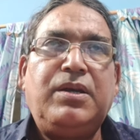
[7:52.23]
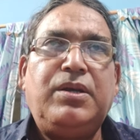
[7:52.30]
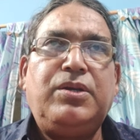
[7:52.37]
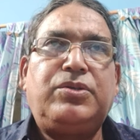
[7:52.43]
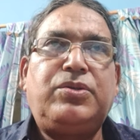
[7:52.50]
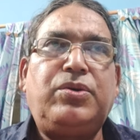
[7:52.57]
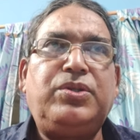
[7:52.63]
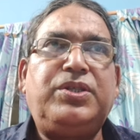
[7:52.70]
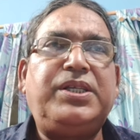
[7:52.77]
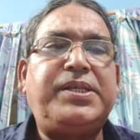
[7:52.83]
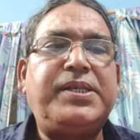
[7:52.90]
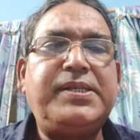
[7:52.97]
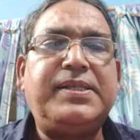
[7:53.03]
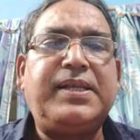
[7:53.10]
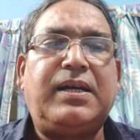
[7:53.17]
So this
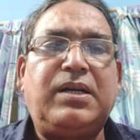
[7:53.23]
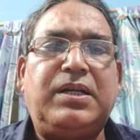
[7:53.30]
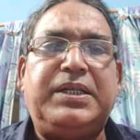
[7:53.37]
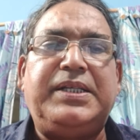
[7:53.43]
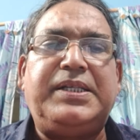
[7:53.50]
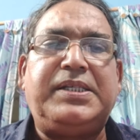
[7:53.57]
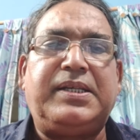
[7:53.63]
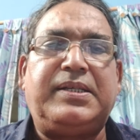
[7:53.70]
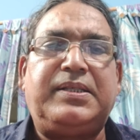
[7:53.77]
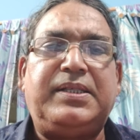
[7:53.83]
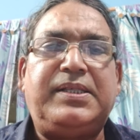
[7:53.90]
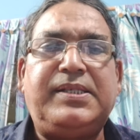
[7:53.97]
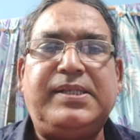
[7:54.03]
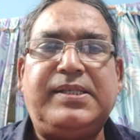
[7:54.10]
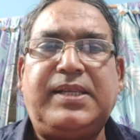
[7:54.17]
is the condition,
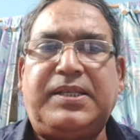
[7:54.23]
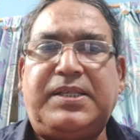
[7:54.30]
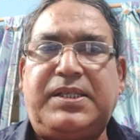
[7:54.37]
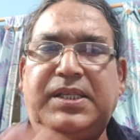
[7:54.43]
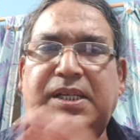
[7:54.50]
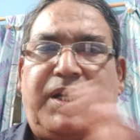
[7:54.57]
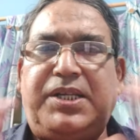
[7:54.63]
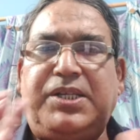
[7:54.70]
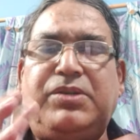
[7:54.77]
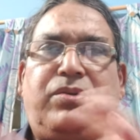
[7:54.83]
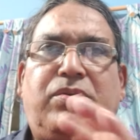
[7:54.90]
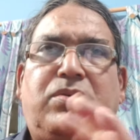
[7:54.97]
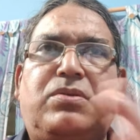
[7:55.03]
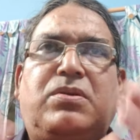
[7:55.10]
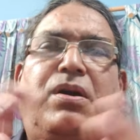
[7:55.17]
this is the
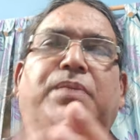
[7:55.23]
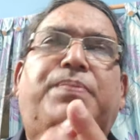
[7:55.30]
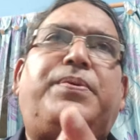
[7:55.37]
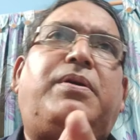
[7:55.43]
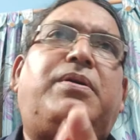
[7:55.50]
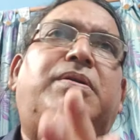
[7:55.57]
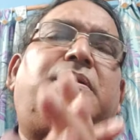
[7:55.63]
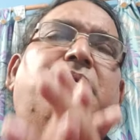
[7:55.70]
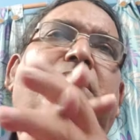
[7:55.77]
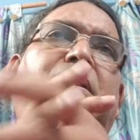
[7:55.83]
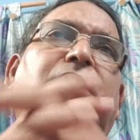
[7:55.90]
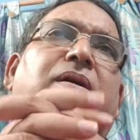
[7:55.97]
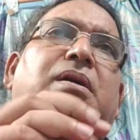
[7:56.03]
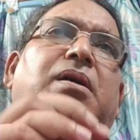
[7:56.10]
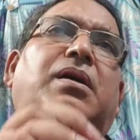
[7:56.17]
scenario of our
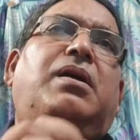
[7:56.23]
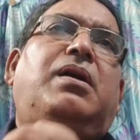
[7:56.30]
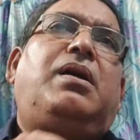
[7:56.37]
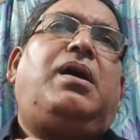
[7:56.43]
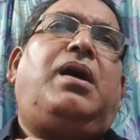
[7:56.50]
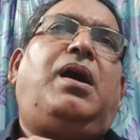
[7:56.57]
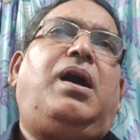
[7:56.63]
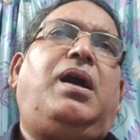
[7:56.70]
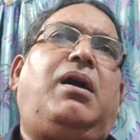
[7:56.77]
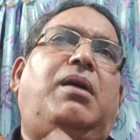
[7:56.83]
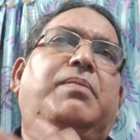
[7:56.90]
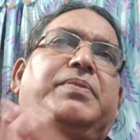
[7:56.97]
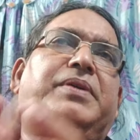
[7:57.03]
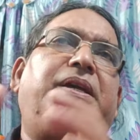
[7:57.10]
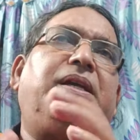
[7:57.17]

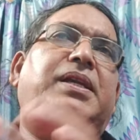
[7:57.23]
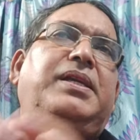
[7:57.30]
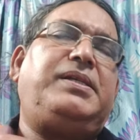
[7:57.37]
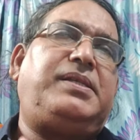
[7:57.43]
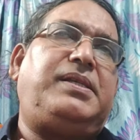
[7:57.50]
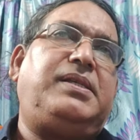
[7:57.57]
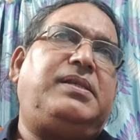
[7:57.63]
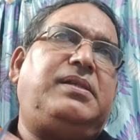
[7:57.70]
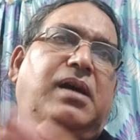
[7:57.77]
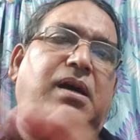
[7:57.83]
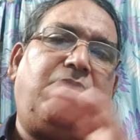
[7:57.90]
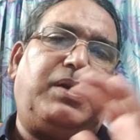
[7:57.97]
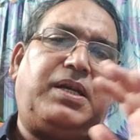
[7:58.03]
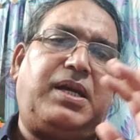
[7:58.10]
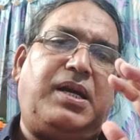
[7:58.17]
of English in
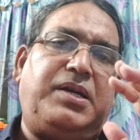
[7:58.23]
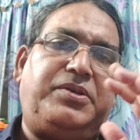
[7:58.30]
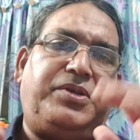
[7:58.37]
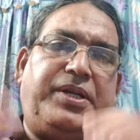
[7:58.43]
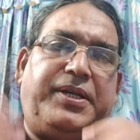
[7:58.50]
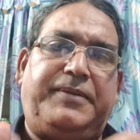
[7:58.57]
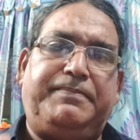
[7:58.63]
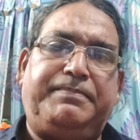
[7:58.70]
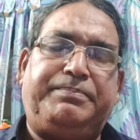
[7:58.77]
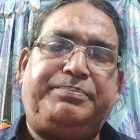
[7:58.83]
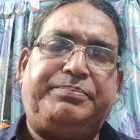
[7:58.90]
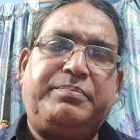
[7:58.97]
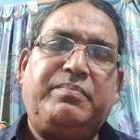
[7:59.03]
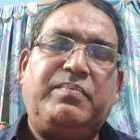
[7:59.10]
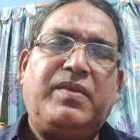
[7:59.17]
our country.
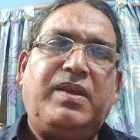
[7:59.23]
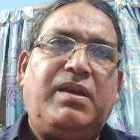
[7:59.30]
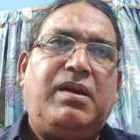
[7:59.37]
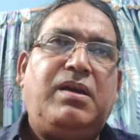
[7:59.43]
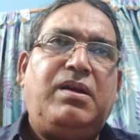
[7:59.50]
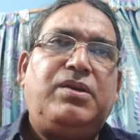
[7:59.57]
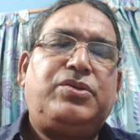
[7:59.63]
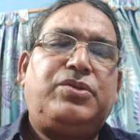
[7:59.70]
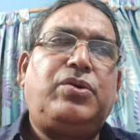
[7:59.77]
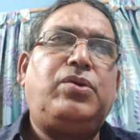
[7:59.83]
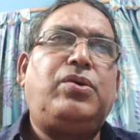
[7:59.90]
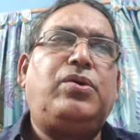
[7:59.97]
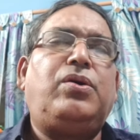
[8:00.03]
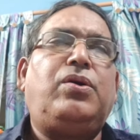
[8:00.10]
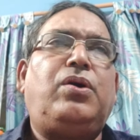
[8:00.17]

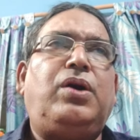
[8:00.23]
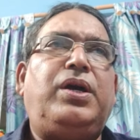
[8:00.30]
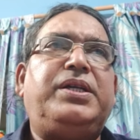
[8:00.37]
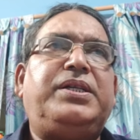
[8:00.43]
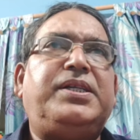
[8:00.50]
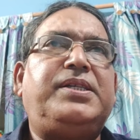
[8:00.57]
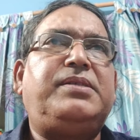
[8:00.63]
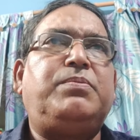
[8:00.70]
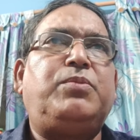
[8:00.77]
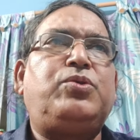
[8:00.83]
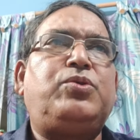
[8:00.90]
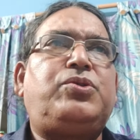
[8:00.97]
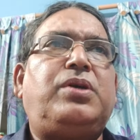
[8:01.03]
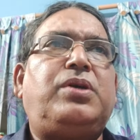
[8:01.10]
So it is most